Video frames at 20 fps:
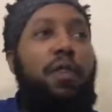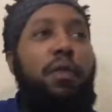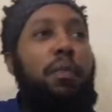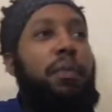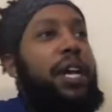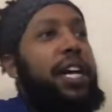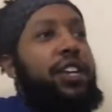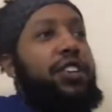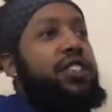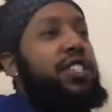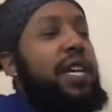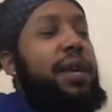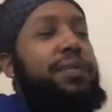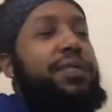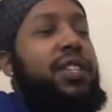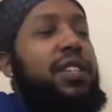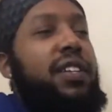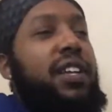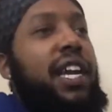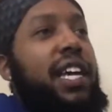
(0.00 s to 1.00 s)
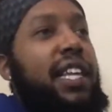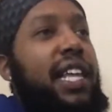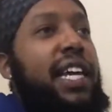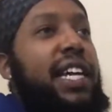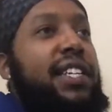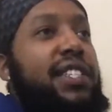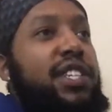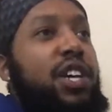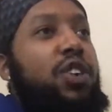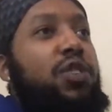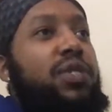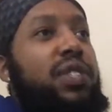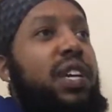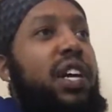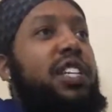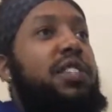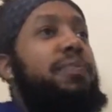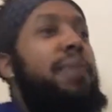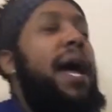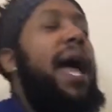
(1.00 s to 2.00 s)
Interception in the end zone,
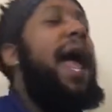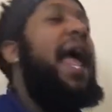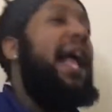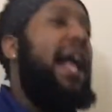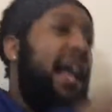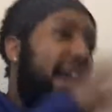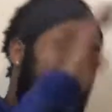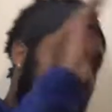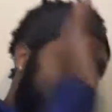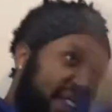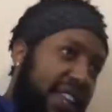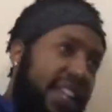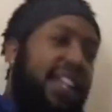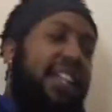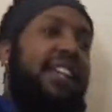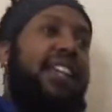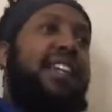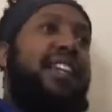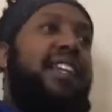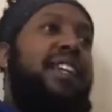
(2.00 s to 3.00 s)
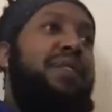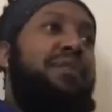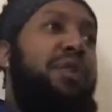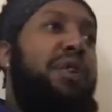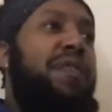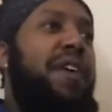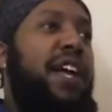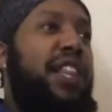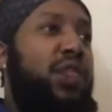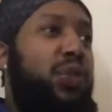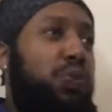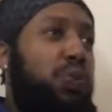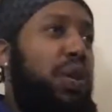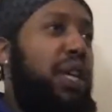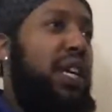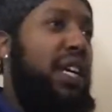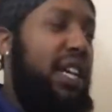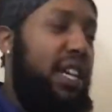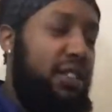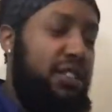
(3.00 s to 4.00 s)
touchback. We've had
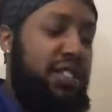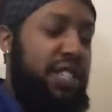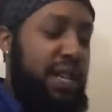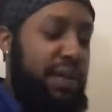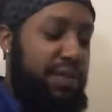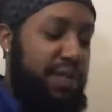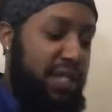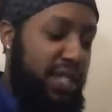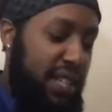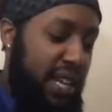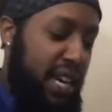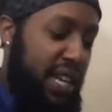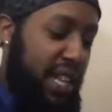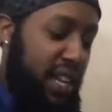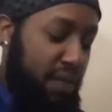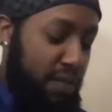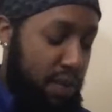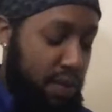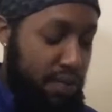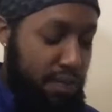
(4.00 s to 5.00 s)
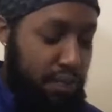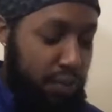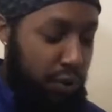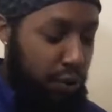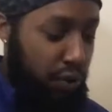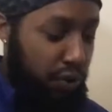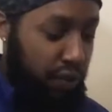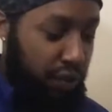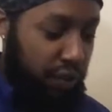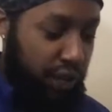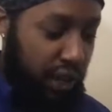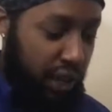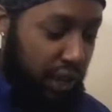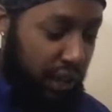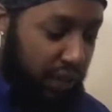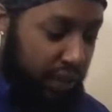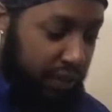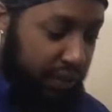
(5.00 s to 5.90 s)
3 interceptions today that have been beautiful, dog.